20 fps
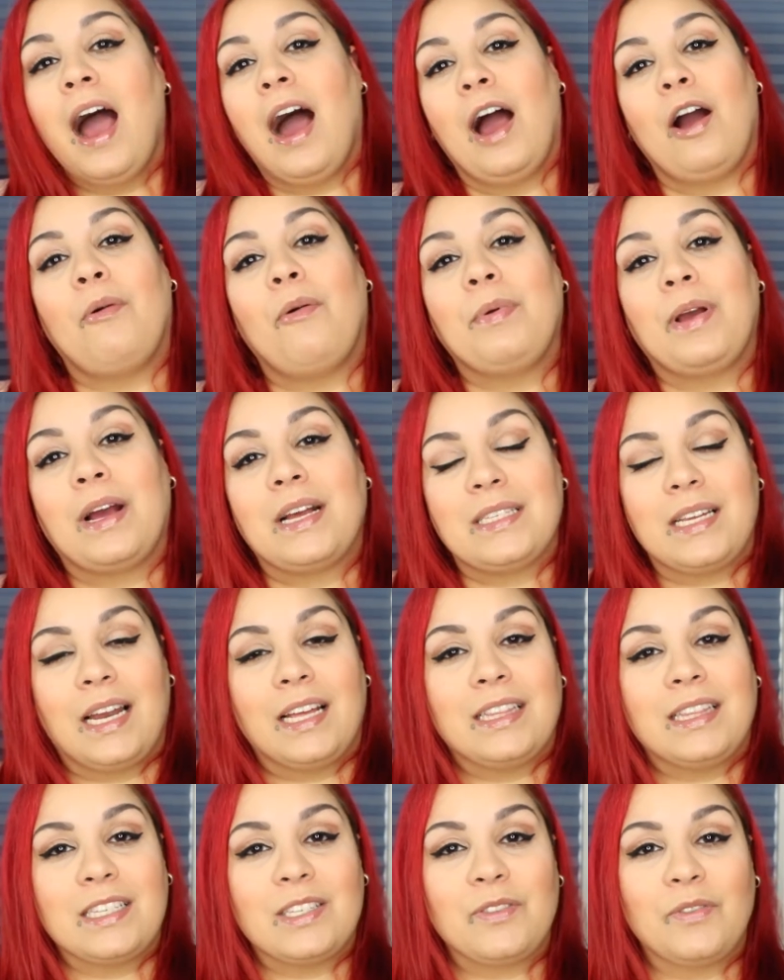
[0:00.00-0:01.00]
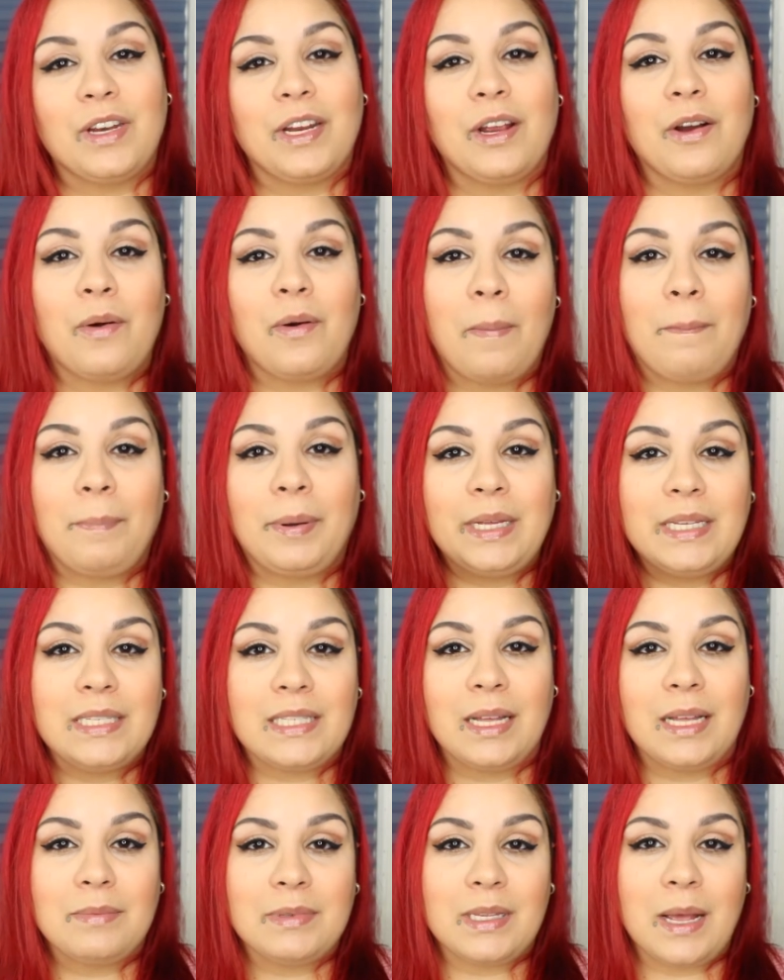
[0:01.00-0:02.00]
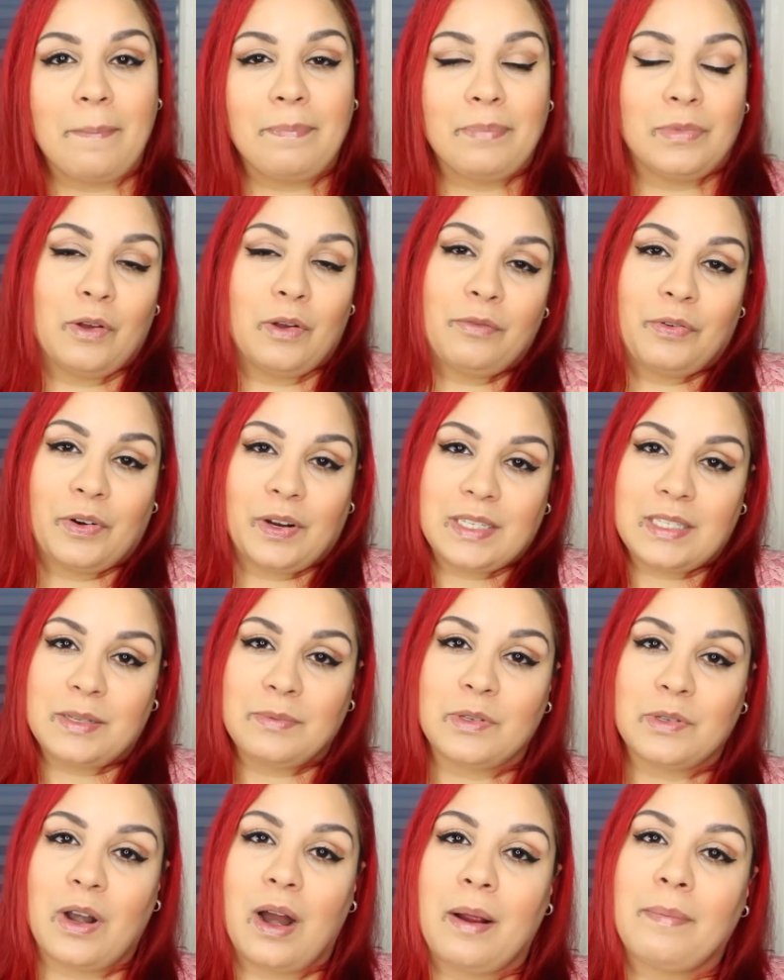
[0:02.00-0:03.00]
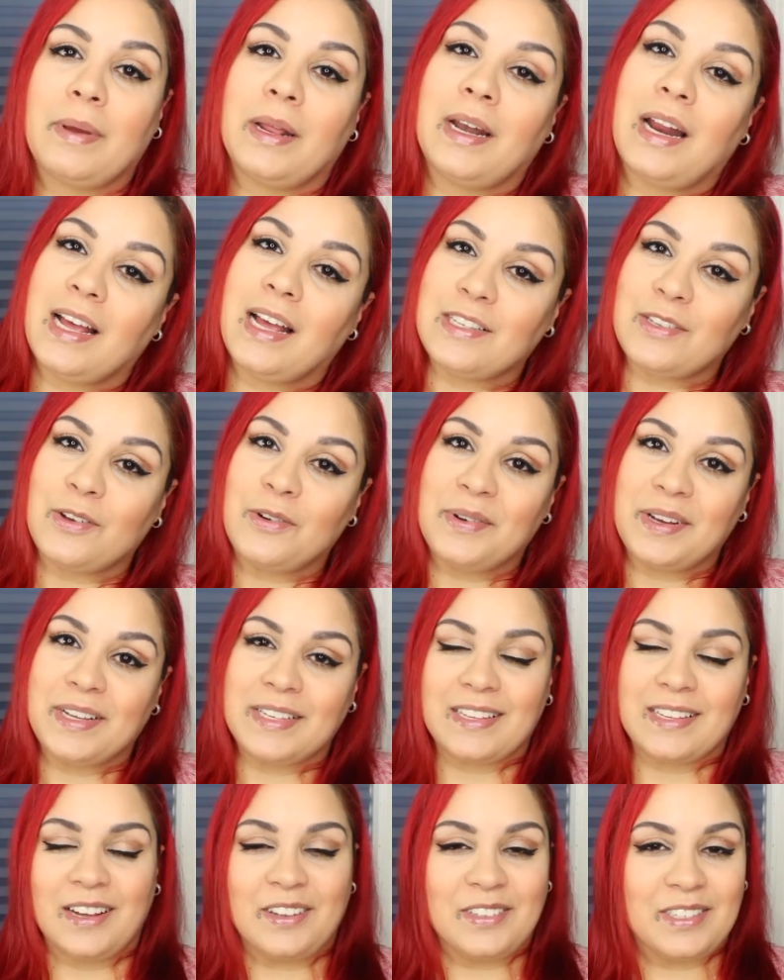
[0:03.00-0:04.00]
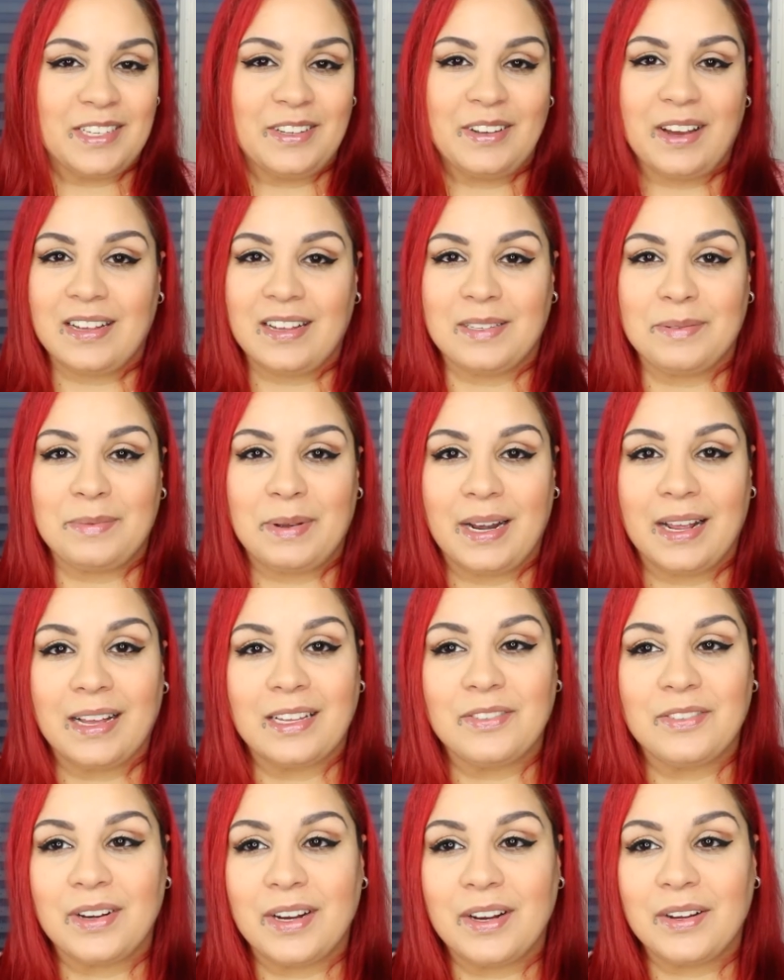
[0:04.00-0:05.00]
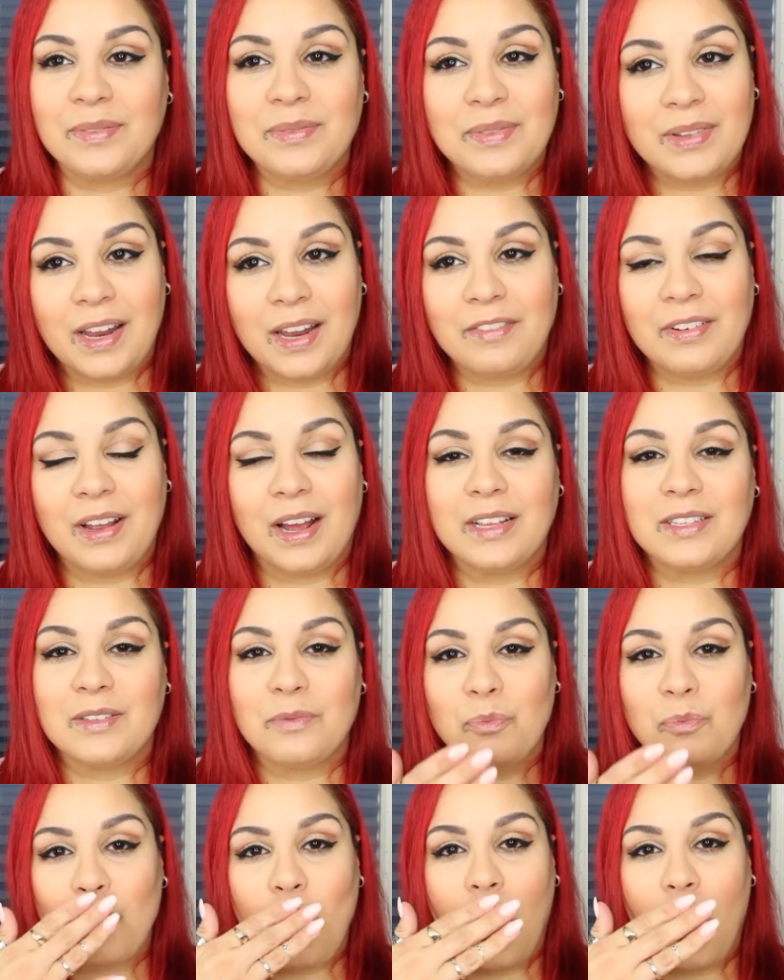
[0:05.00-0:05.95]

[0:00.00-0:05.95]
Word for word: I hope you guys like this video. Please thumbs up. Don't forget to subscribe. And as always, I'll see you guys in my next video. Love you guys.